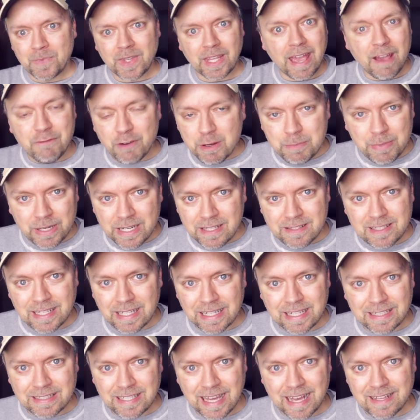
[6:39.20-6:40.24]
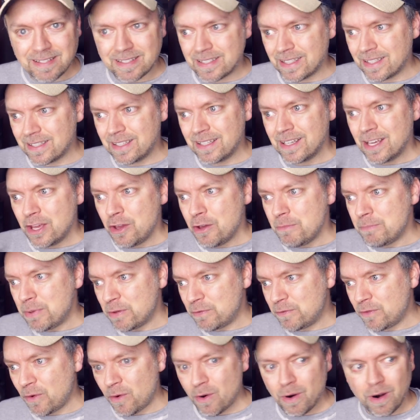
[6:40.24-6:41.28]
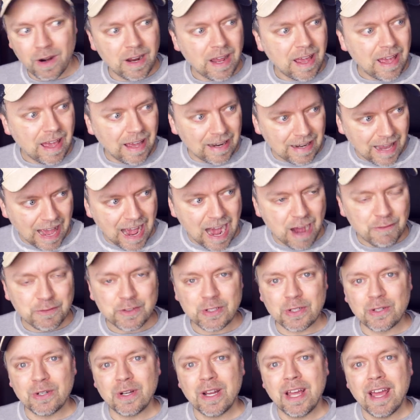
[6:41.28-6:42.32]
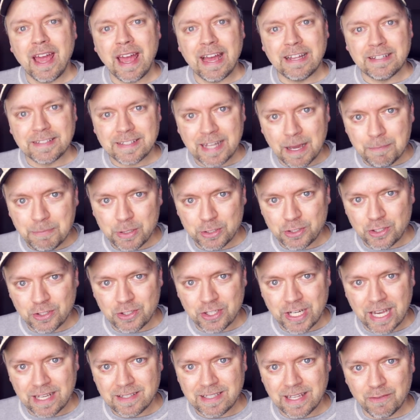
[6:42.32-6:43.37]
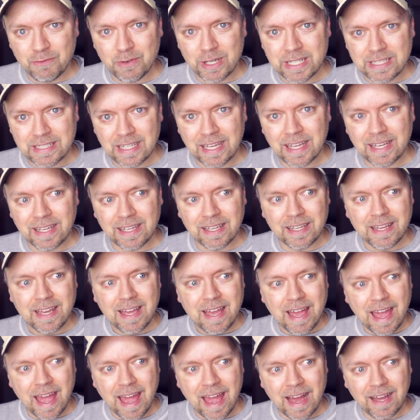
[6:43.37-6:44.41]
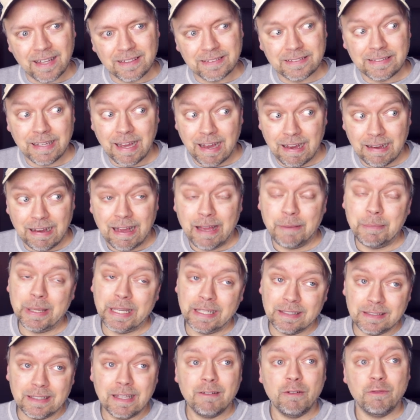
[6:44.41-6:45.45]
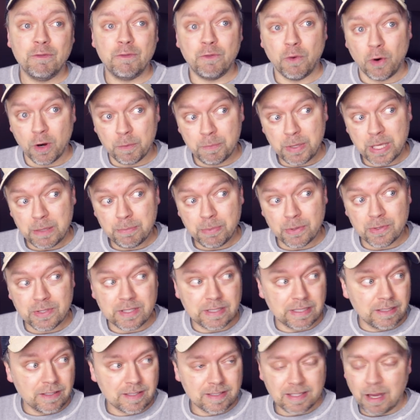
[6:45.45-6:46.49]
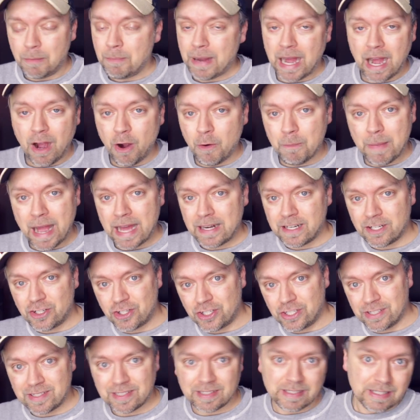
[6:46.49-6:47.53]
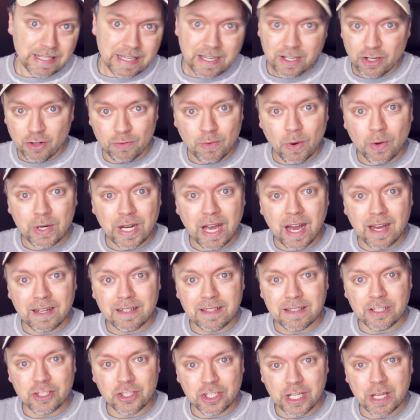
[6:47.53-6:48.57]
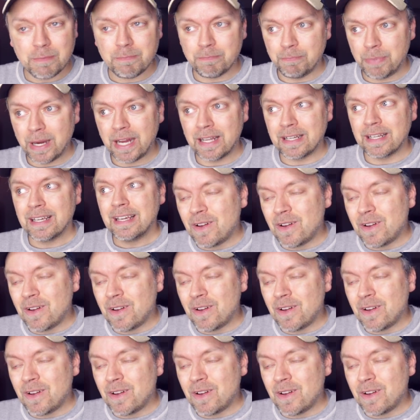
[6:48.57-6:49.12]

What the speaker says: everybody's getting tested before and after and temperature checks every day. And yeah, I mean, four people still somehow managed to sneak Corona onto the ship, but